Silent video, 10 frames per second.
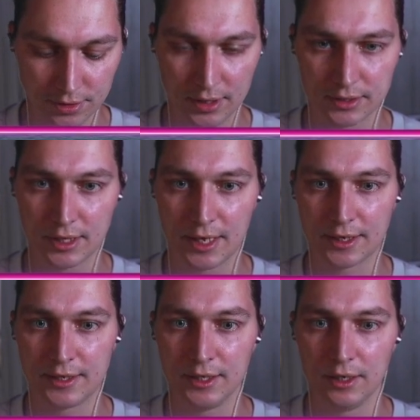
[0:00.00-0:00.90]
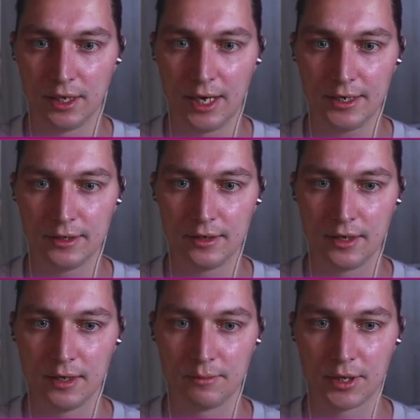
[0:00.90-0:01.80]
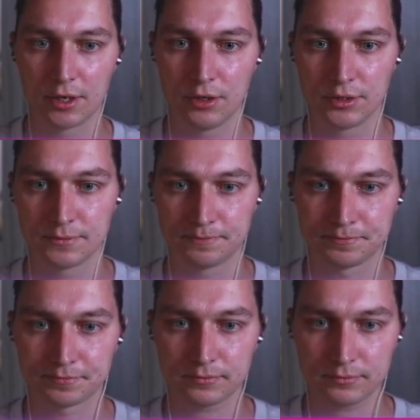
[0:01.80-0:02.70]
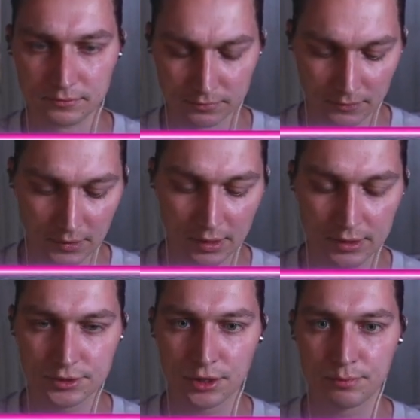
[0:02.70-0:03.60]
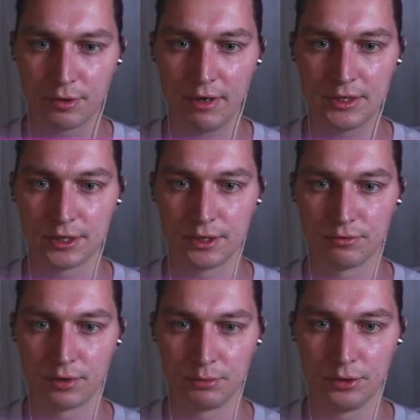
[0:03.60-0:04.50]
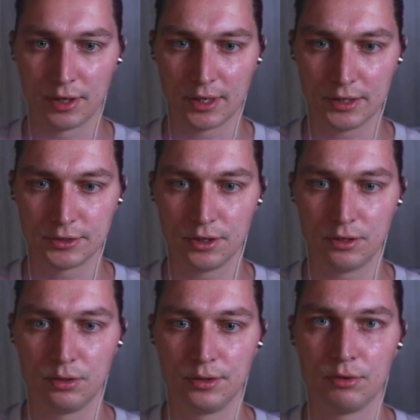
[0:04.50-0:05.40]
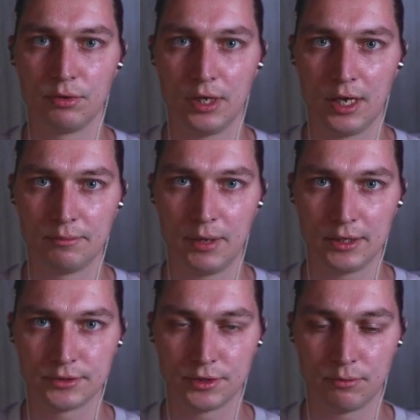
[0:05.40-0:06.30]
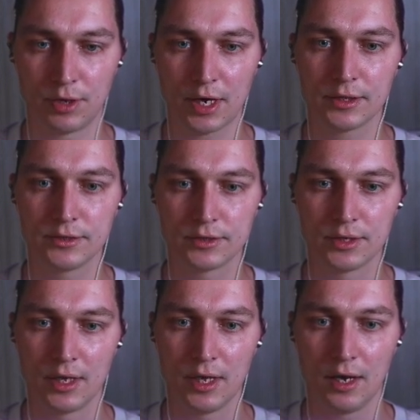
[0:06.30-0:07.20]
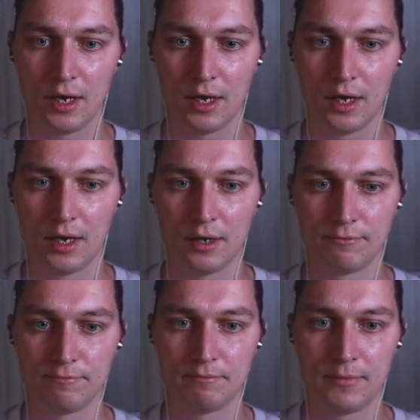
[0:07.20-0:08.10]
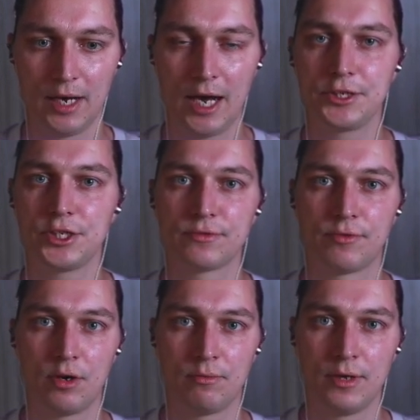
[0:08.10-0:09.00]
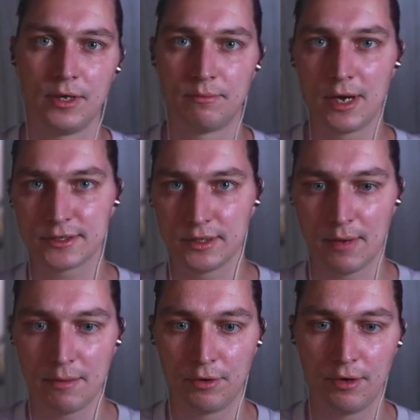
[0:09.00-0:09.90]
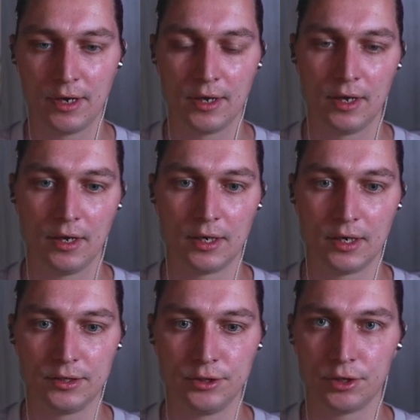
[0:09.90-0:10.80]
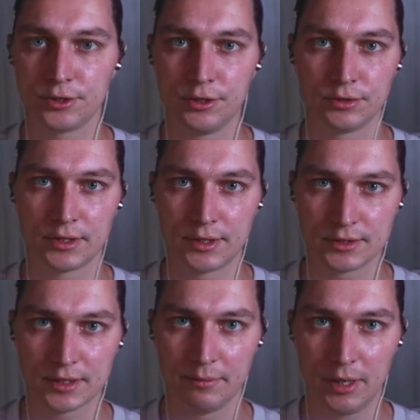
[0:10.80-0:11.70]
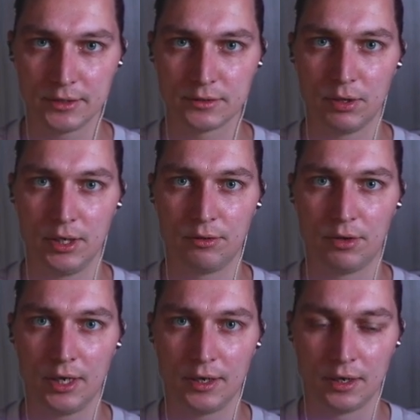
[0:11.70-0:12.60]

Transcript: things like kill line because it's not preventing you from doing that. So you will unbalance your brackets. I just from muscle memory, not using these commands when I write